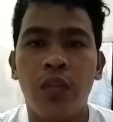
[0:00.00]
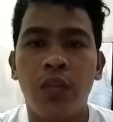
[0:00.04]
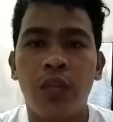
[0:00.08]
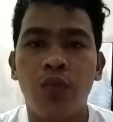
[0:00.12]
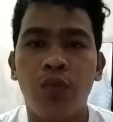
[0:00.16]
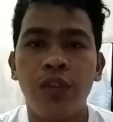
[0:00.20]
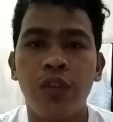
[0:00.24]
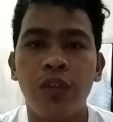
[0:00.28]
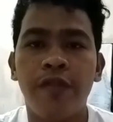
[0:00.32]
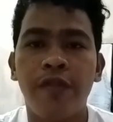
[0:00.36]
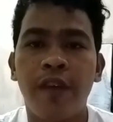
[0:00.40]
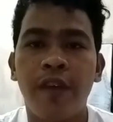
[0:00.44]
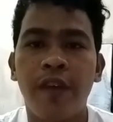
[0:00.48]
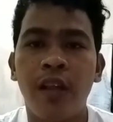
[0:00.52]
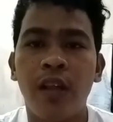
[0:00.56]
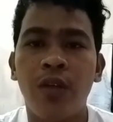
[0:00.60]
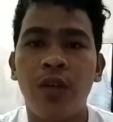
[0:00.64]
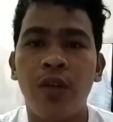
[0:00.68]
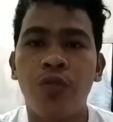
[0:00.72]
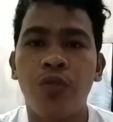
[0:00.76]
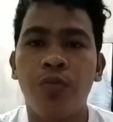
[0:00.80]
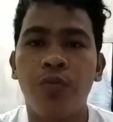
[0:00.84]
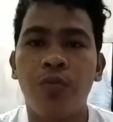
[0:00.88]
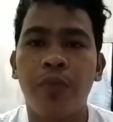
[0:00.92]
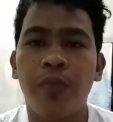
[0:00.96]
It was
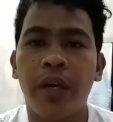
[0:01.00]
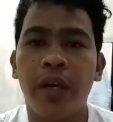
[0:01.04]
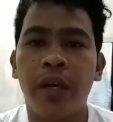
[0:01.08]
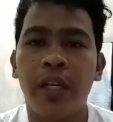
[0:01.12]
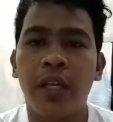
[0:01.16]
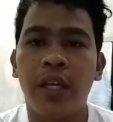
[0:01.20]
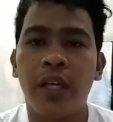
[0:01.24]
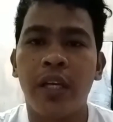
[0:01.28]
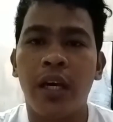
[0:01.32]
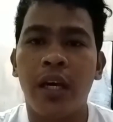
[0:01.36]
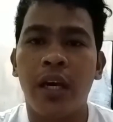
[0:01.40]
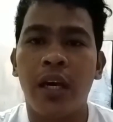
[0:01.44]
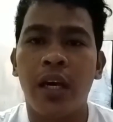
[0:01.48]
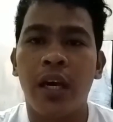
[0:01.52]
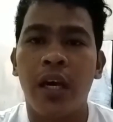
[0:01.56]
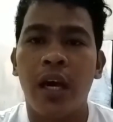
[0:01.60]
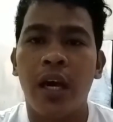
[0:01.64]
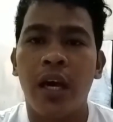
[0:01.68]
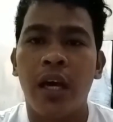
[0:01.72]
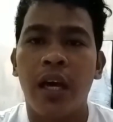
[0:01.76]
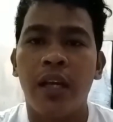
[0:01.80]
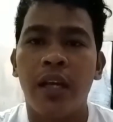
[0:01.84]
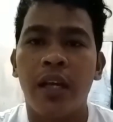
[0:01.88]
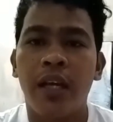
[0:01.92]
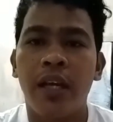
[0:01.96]
followed by the
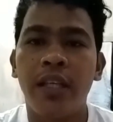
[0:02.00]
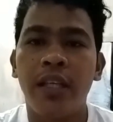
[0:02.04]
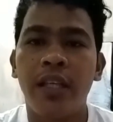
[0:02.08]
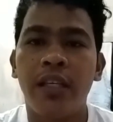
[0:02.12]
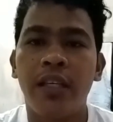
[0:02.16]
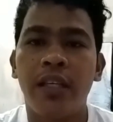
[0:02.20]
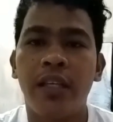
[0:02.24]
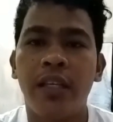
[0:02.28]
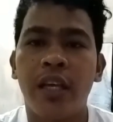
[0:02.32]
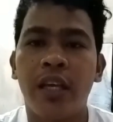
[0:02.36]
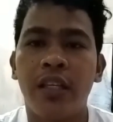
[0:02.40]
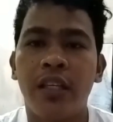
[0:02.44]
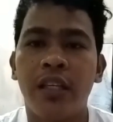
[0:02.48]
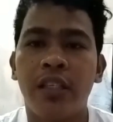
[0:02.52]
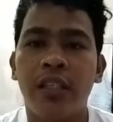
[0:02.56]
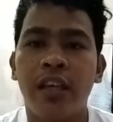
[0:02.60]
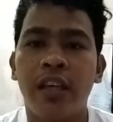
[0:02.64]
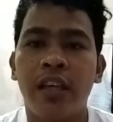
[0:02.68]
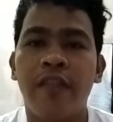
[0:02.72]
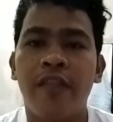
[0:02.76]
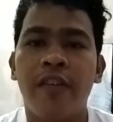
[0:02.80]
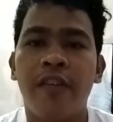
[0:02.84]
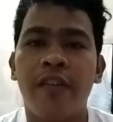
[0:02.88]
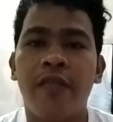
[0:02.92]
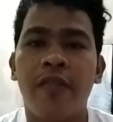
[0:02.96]

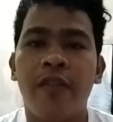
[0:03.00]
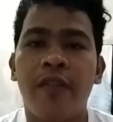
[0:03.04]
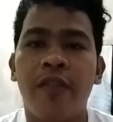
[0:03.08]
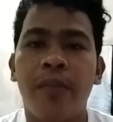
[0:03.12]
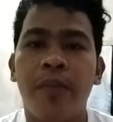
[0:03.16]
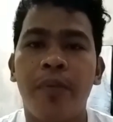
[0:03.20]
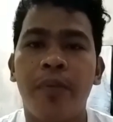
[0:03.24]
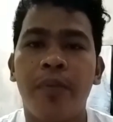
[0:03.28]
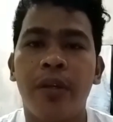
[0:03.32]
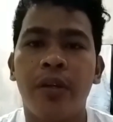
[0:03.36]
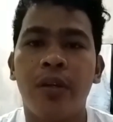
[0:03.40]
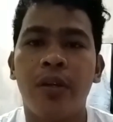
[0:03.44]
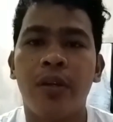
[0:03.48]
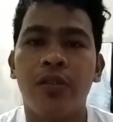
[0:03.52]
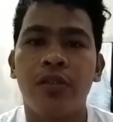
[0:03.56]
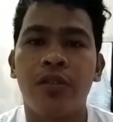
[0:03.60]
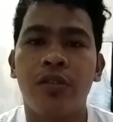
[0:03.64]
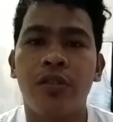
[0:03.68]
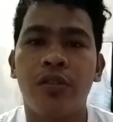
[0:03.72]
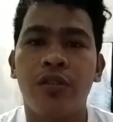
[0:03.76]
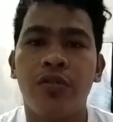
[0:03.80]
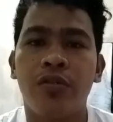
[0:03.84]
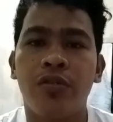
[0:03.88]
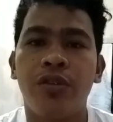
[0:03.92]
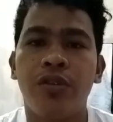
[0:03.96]
1987 Philippine
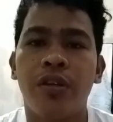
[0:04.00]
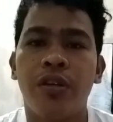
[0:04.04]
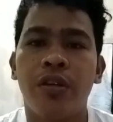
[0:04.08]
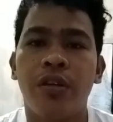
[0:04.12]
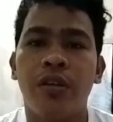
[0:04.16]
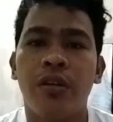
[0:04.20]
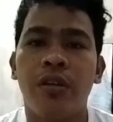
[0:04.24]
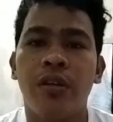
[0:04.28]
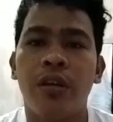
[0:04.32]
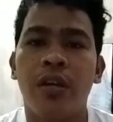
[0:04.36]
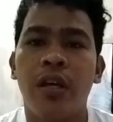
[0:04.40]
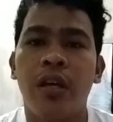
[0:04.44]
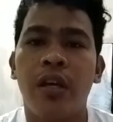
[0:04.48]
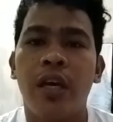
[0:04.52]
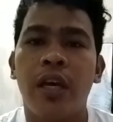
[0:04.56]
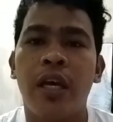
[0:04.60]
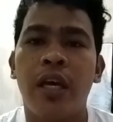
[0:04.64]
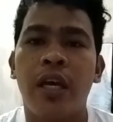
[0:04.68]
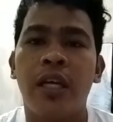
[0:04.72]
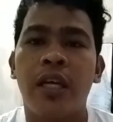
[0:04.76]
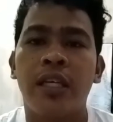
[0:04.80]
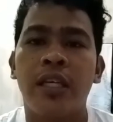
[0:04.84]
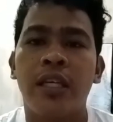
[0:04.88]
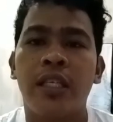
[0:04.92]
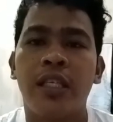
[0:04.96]
Constitution,
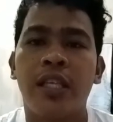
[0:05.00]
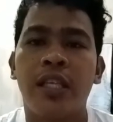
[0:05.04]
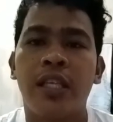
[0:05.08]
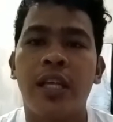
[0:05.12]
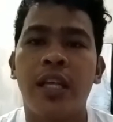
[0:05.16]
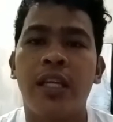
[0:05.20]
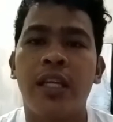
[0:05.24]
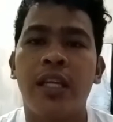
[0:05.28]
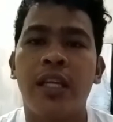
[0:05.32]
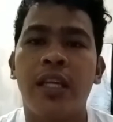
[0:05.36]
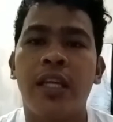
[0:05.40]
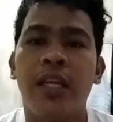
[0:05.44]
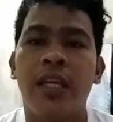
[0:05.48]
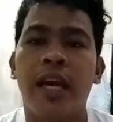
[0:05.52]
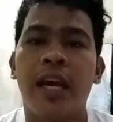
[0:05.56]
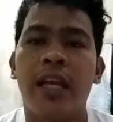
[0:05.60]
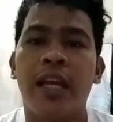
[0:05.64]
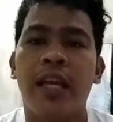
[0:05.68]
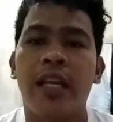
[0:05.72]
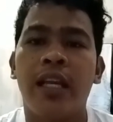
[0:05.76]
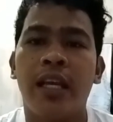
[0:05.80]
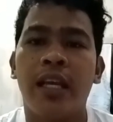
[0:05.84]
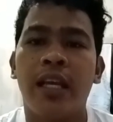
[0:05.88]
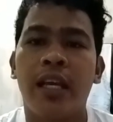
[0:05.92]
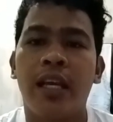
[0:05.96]
stating
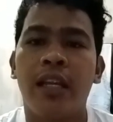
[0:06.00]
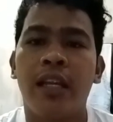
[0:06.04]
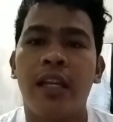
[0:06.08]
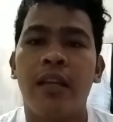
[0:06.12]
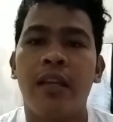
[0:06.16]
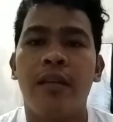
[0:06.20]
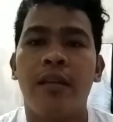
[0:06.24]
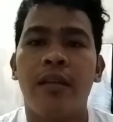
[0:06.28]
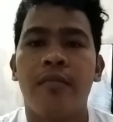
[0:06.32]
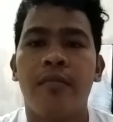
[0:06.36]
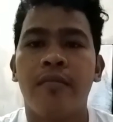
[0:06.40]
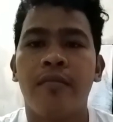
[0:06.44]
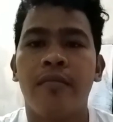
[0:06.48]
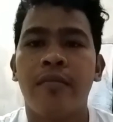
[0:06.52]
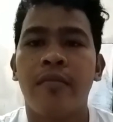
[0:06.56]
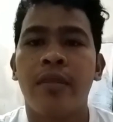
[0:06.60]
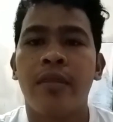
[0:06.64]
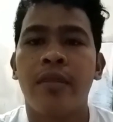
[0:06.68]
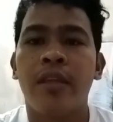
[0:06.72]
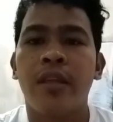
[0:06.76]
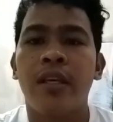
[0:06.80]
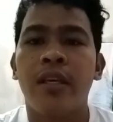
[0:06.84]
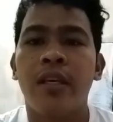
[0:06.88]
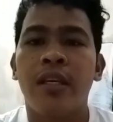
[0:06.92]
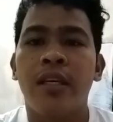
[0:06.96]
that it
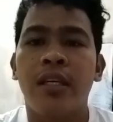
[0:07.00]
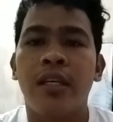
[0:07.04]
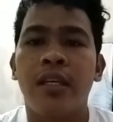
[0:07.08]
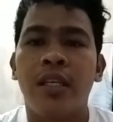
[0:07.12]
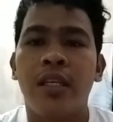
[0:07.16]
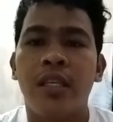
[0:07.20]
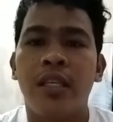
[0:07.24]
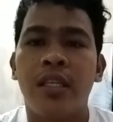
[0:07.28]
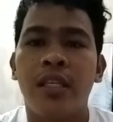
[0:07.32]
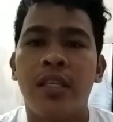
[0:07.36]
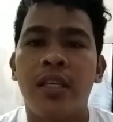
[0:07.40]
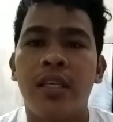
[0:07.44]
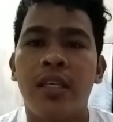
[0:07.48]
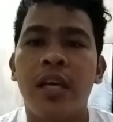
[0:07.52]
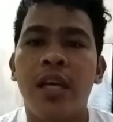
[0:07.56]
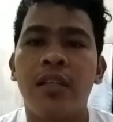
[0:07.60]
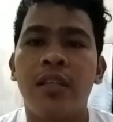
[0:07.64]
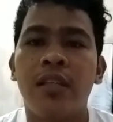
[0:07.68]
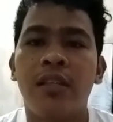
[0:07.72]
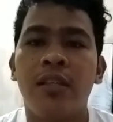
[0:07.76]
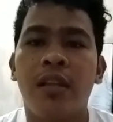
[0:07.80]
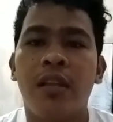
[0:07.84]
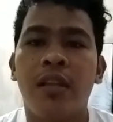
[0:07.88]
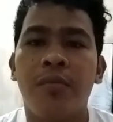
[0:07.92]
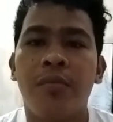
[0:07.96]

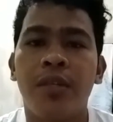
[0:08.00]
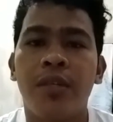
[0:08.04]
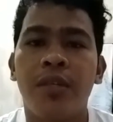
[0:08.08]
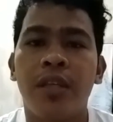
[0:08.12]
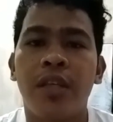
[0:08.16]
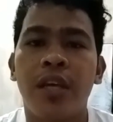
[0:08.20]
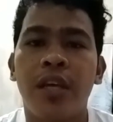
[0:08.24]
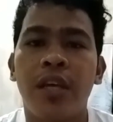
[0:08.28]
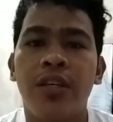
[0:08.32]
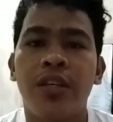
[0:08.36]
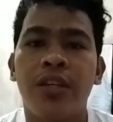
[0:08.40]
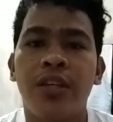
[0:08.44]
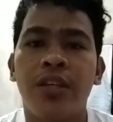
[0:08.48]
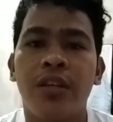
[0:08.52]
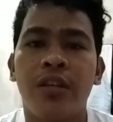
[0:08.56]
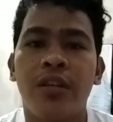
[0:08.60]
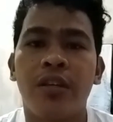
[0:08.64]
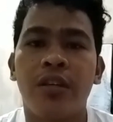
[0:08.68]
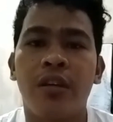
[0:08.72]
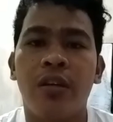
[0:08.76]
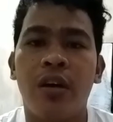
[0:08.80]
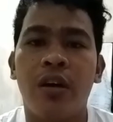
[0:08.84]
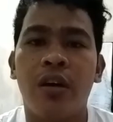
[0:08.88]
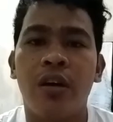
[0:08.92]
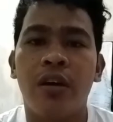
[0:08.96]
sets
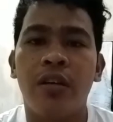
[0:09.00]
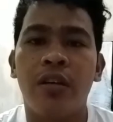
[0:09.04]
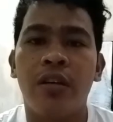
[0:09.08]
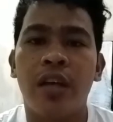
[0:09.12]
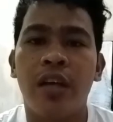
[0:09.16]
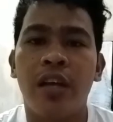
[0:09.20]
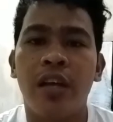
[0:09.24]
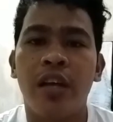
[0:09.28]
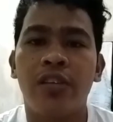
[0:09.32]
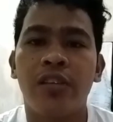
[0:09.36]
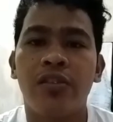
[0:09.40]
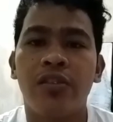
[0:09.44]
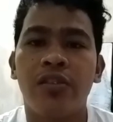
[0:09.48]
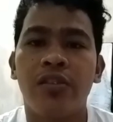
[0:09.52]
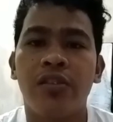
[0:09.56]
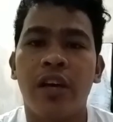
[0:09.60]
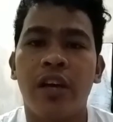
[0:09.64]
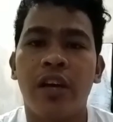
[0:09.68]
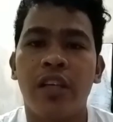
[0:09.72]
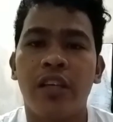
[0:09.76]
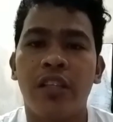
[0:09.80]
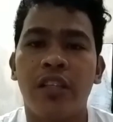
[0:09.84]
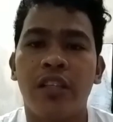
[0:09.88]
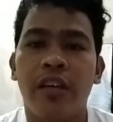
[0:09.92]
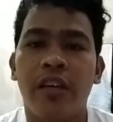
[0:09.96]
limitation on the
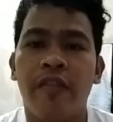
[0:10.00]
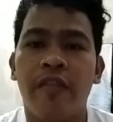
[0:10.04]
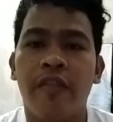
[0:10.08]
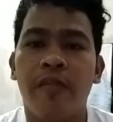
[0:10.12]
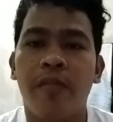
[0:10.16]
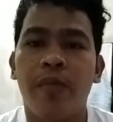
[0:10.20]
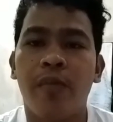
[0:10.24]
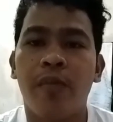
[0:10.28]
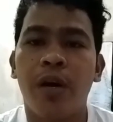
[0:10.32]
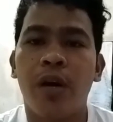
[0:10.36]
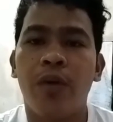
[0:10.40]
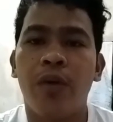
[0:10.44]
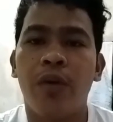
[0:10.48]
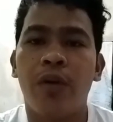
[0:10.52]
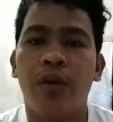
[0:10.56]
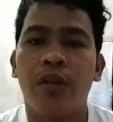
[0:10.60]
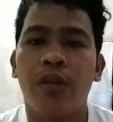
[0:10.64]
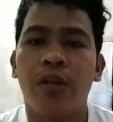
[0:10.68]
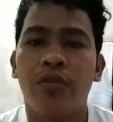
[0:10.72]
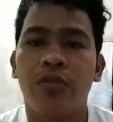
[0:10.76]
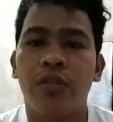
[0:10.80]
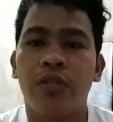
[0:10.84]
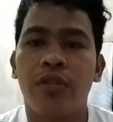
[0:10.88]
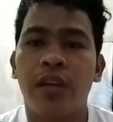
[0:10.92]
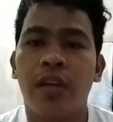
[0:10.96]
exercise of the
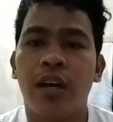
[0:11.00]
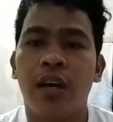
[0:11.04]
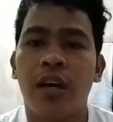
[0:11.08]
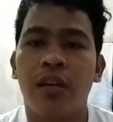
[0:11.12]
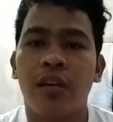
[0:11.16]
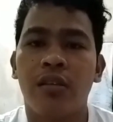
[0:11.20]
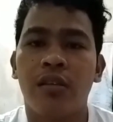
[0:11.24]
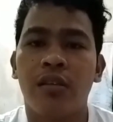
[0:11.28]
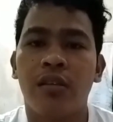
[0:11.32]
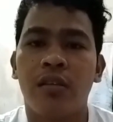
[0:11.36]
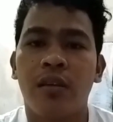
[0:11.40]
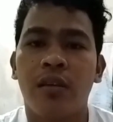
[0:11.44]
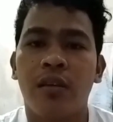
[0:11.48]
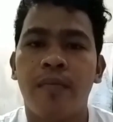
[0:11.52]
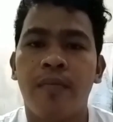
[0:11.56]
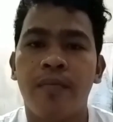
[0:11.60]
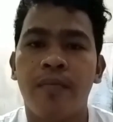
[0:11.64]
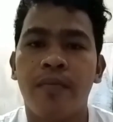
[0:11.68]
power to tax.